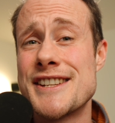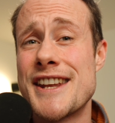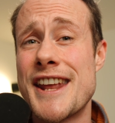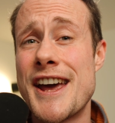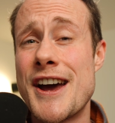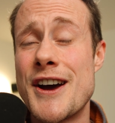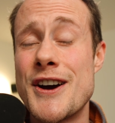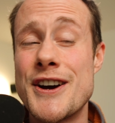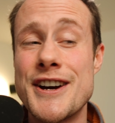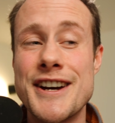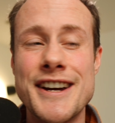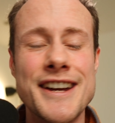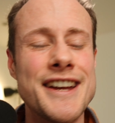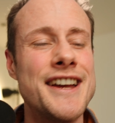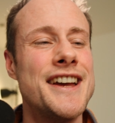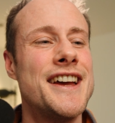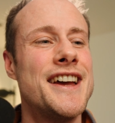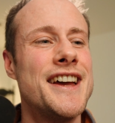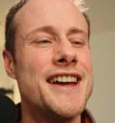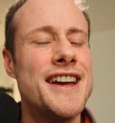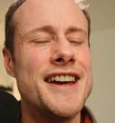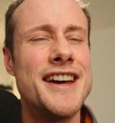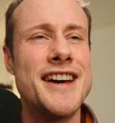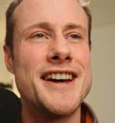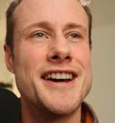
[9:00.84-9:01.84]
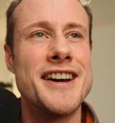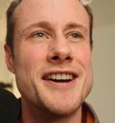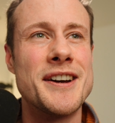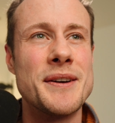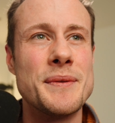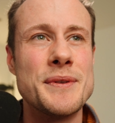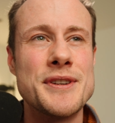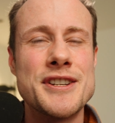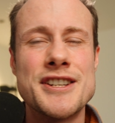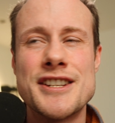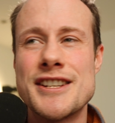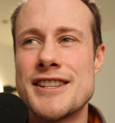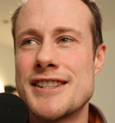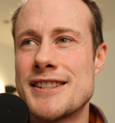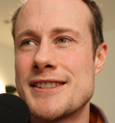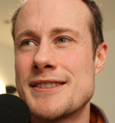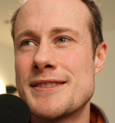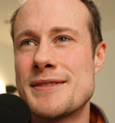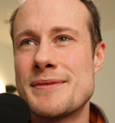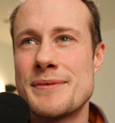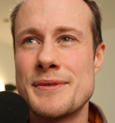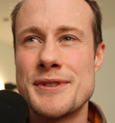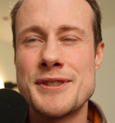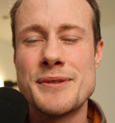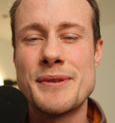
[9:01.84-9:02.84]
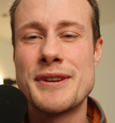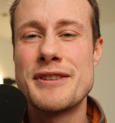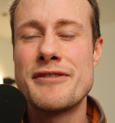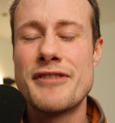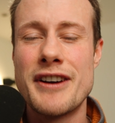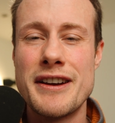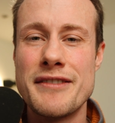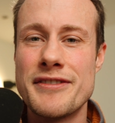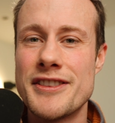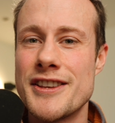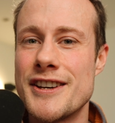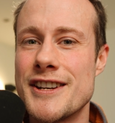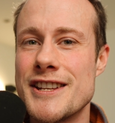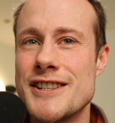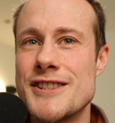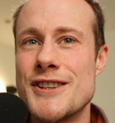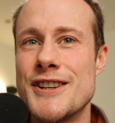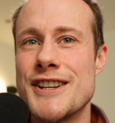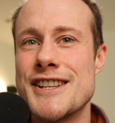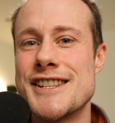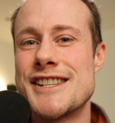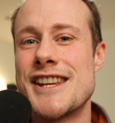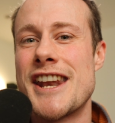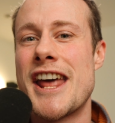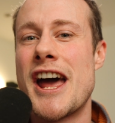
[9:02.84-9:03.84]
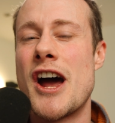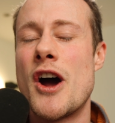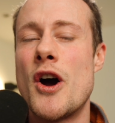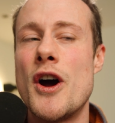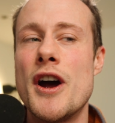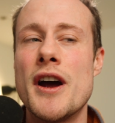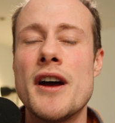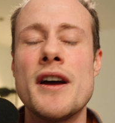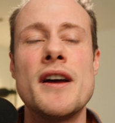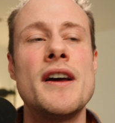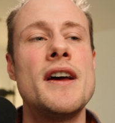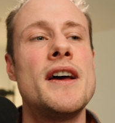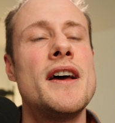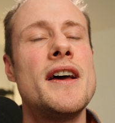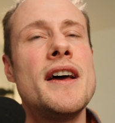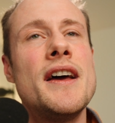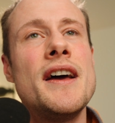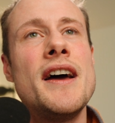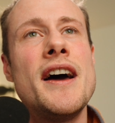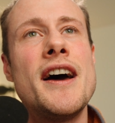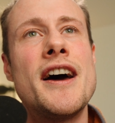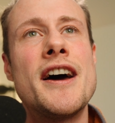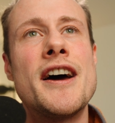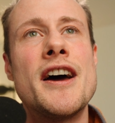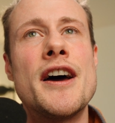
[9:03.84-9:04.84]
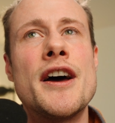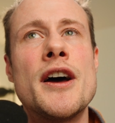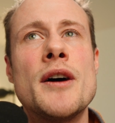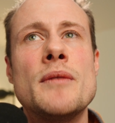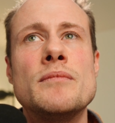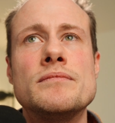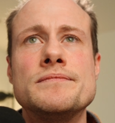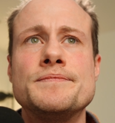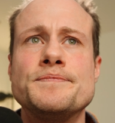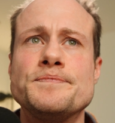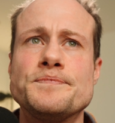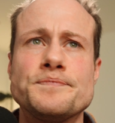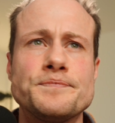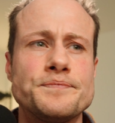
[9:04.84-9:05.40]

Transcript: an hour, which is $25, $30 an hour.